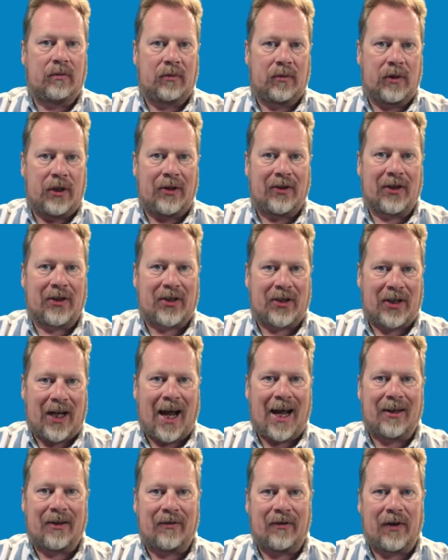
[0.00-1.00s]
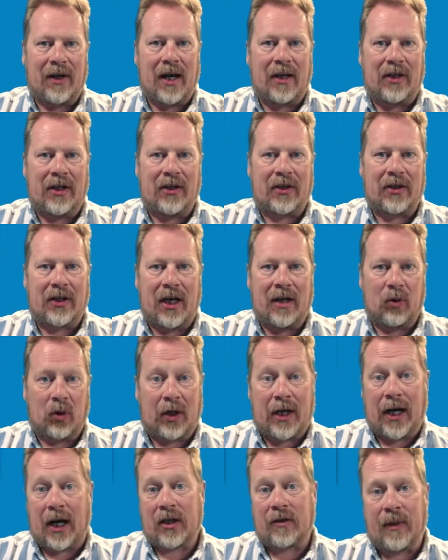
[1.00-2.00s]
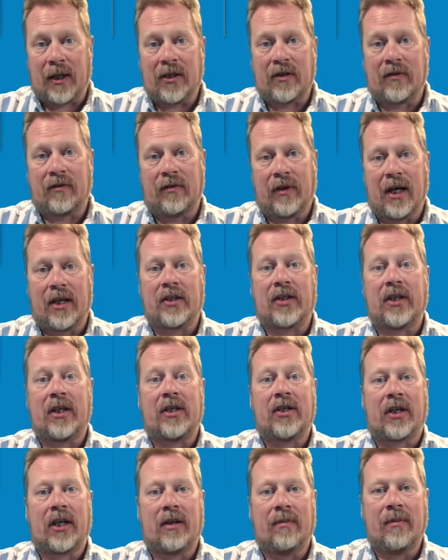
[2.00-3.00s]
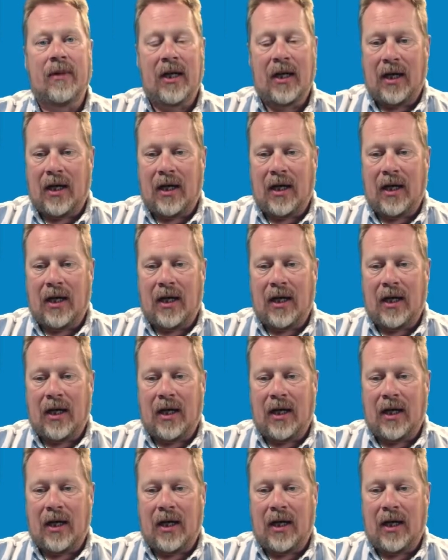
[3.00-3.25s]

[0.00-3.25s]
use a standard VAT scheme or a cash-based VAT scheme.